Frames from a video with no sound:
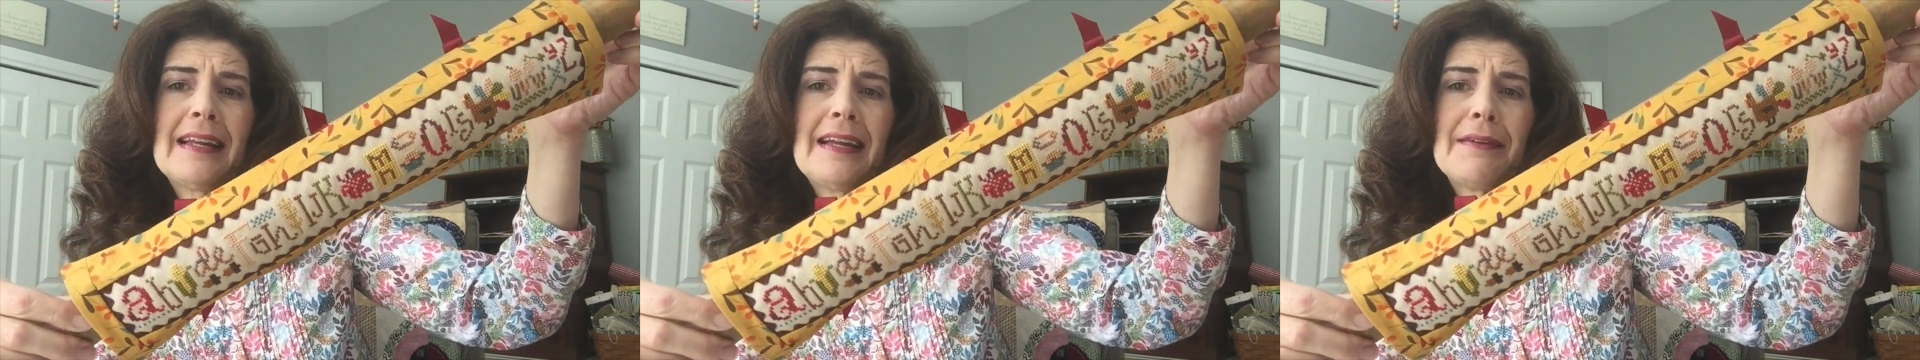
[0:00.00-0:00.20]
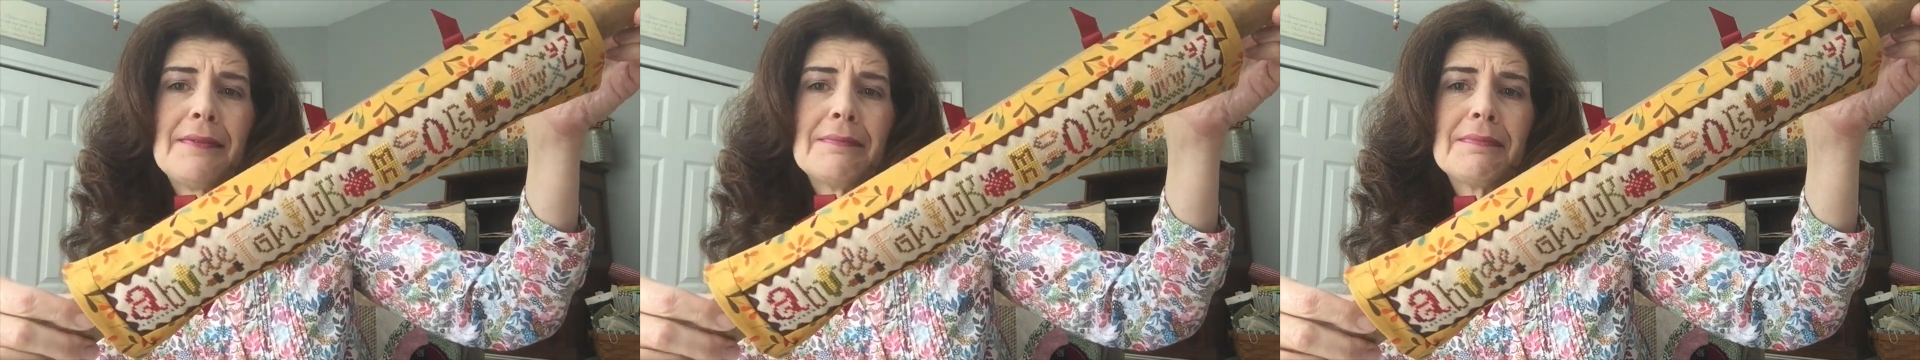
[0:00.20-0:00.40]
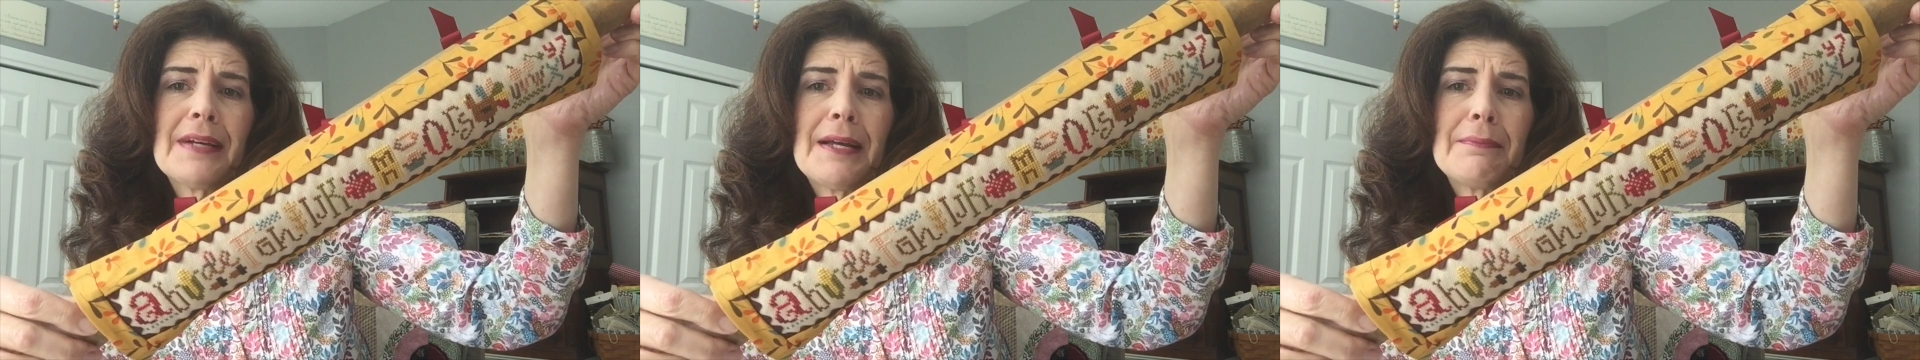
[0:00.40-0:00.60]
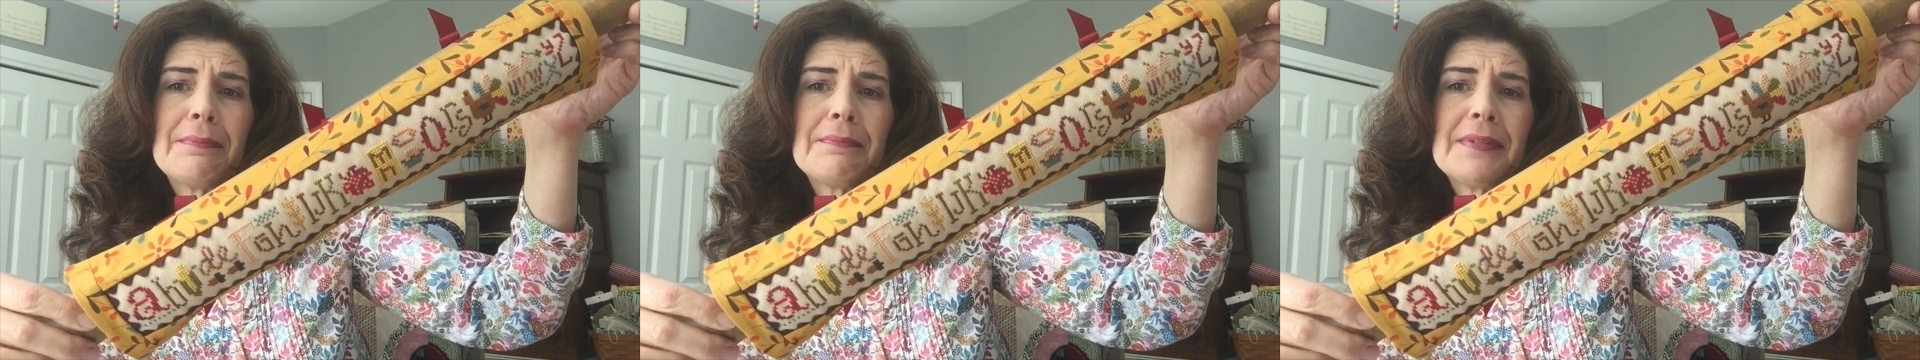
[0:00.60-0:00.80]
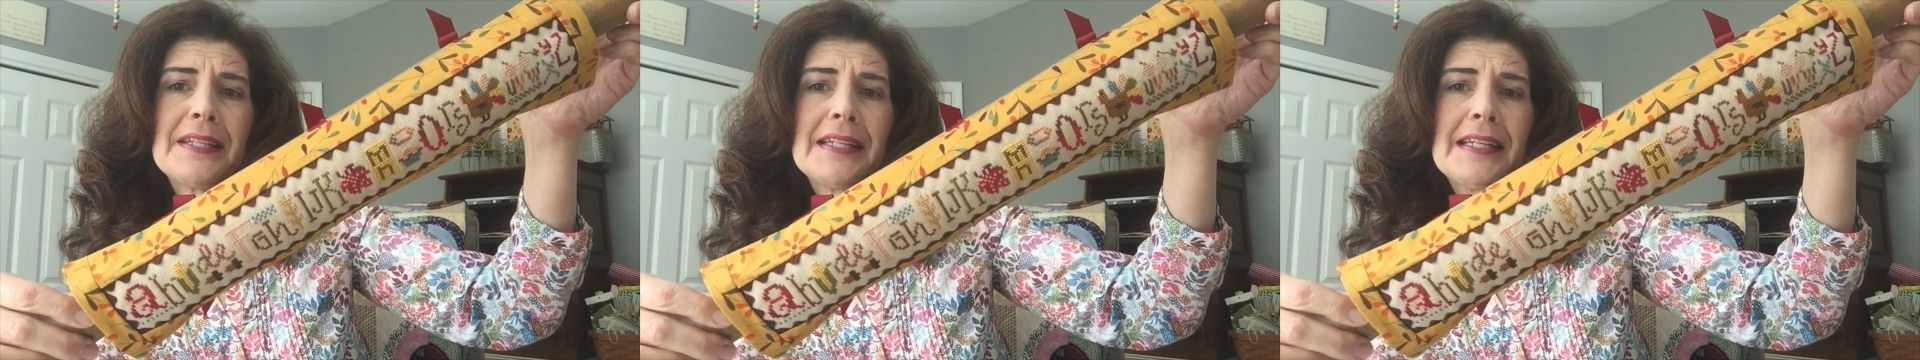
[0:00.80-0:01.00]
I've
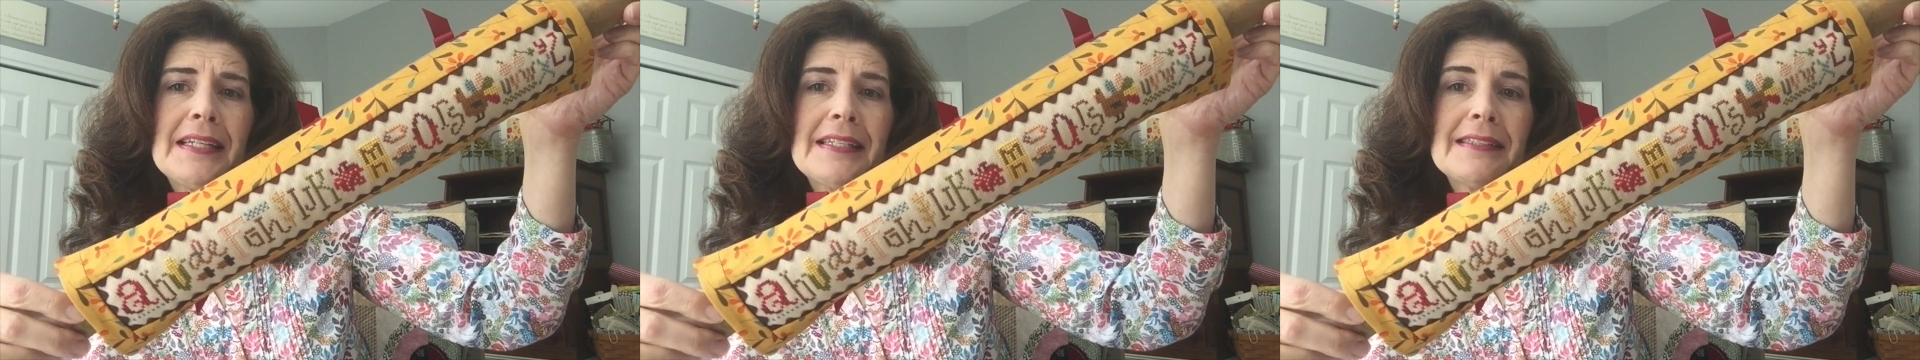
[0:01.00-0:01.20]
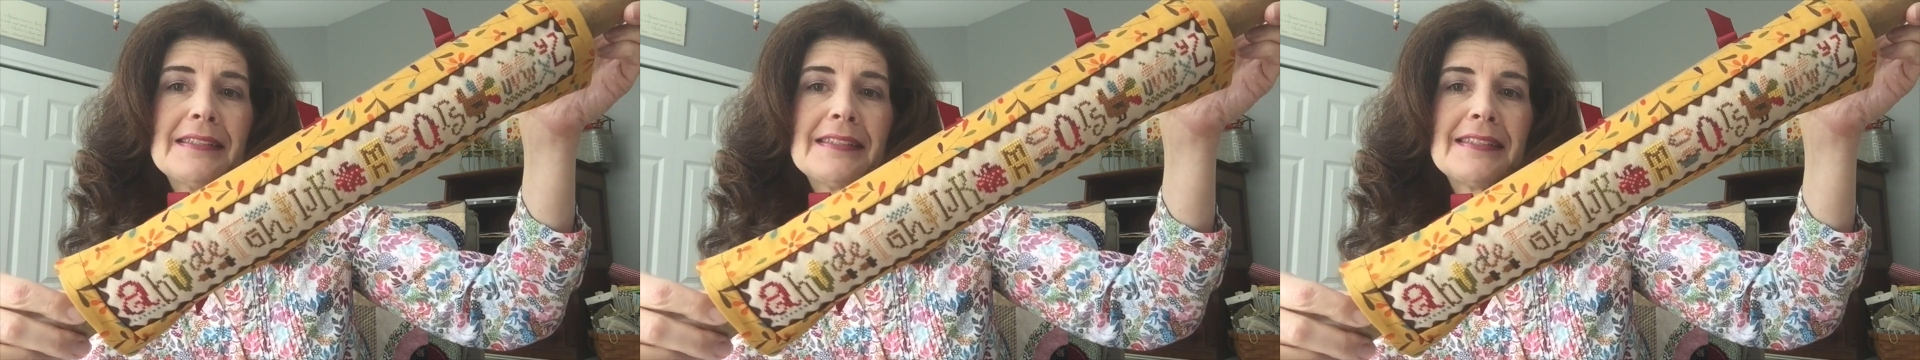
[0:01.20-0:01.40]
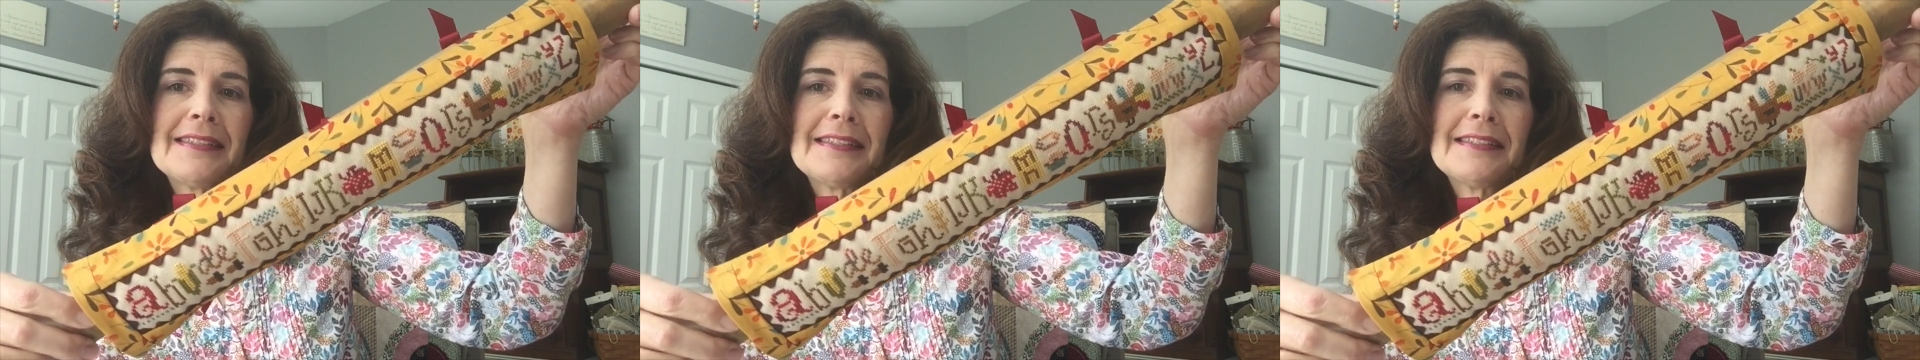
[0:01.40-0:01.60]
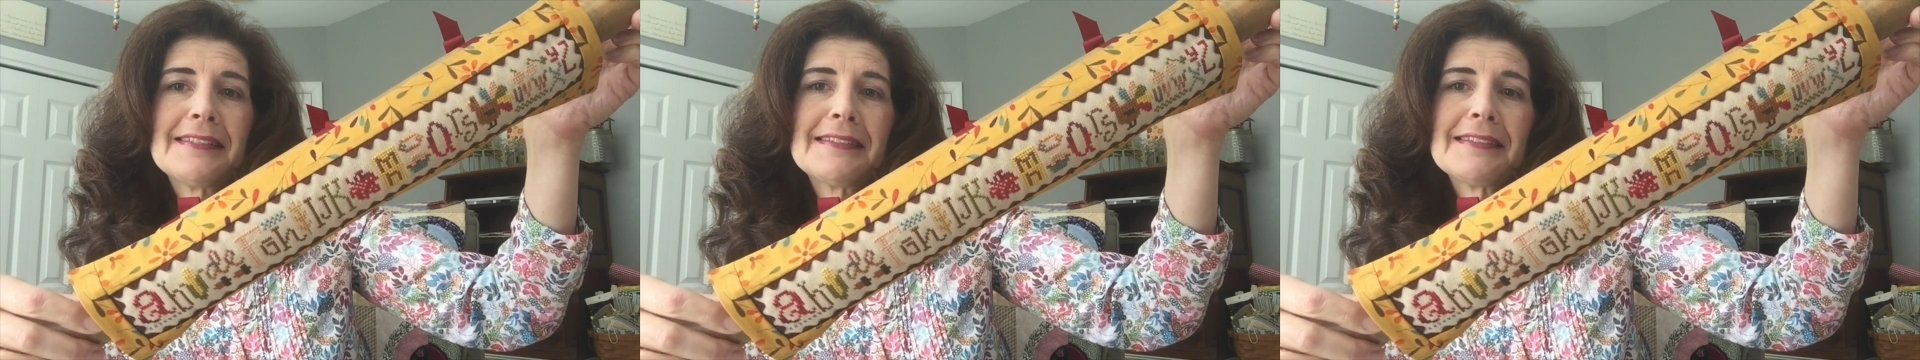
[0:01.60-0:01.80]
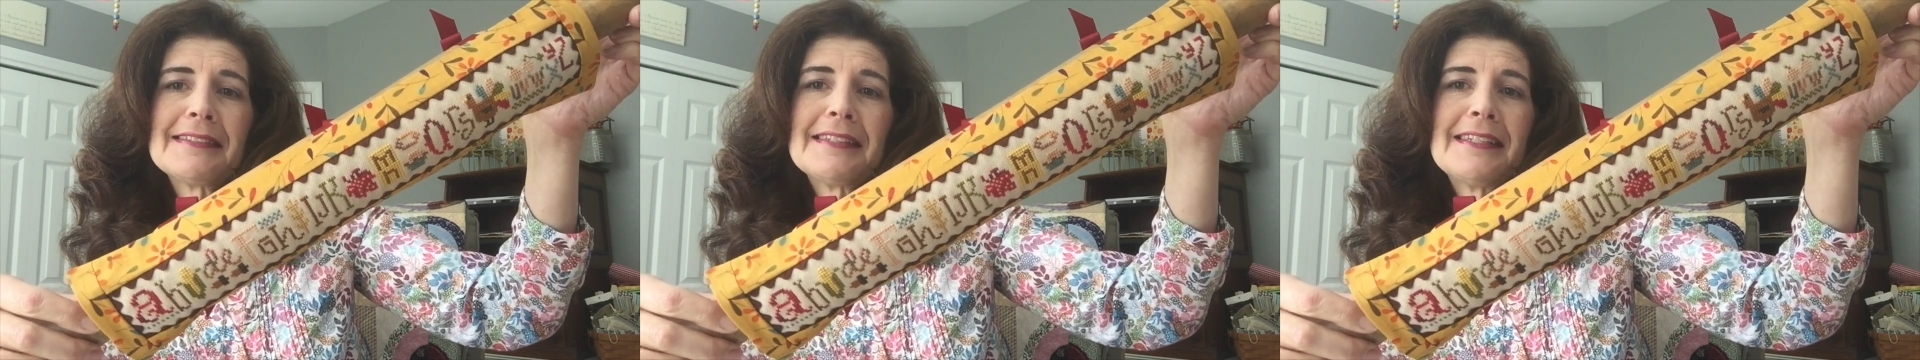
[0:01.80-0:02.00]
planned to